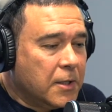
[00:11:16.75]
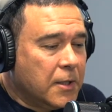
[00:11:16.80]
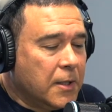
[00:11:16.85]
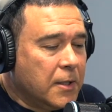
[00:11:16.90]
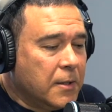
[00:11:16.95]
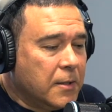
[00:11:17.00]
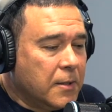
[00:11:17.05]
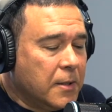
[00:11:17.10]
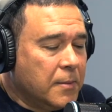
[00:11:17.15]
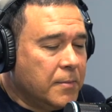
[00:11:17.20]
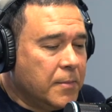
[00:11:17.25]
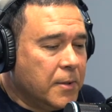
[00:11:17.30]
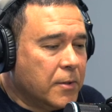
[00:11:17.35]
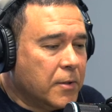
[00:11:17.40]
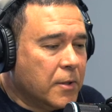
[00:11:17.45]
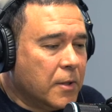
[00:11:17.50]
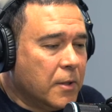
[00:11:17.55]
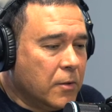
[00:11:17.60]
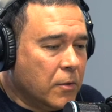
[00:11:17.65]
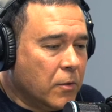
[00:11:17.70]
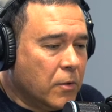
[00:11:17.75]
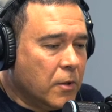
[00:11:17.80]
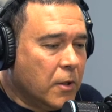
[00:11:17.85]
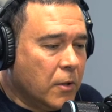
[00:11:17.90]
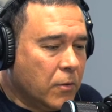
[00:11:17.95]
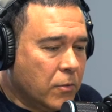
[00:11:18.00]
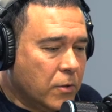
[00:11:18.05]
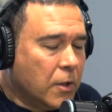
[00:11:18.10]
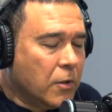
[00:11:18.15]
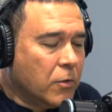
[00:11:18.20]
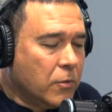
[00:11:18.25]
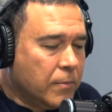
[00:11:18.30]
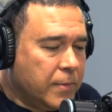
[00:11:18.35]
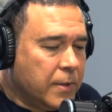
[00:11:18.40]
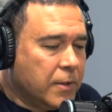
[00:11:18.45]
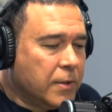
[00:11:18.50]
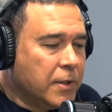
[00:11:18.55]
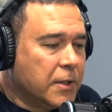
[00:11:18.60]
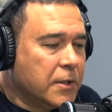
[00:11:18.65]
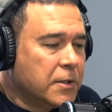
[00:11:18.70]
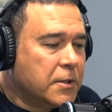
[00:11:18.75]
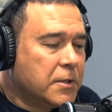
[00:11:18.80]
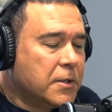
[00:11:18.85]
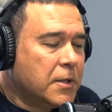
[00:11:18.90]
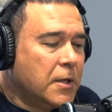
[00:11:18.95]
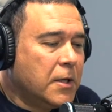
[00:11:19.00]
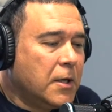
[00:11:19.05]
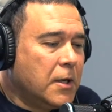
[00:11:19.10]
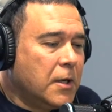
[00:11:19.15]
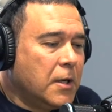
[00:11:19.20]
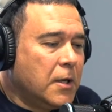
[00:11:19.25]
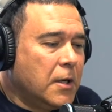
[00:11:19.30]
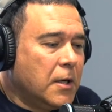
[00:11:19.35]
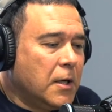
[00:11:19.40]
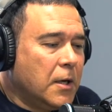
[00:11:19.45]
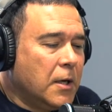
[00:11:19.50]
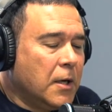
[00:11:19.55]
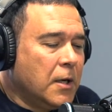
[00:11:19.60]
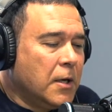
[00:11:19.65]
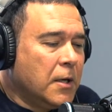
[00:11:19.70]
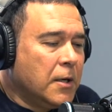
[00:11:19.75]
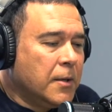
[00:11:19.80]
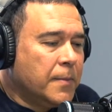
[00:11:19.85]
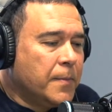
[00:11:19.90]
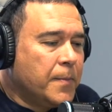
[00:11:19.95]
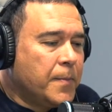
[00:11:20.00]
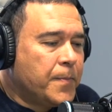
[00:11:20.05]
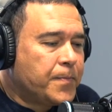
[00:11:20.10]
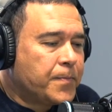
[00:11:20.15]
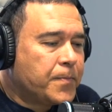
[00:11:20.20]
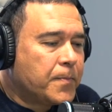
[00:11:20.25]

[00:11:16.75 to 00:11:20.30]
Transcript: and and build our own own our own buildings. Um,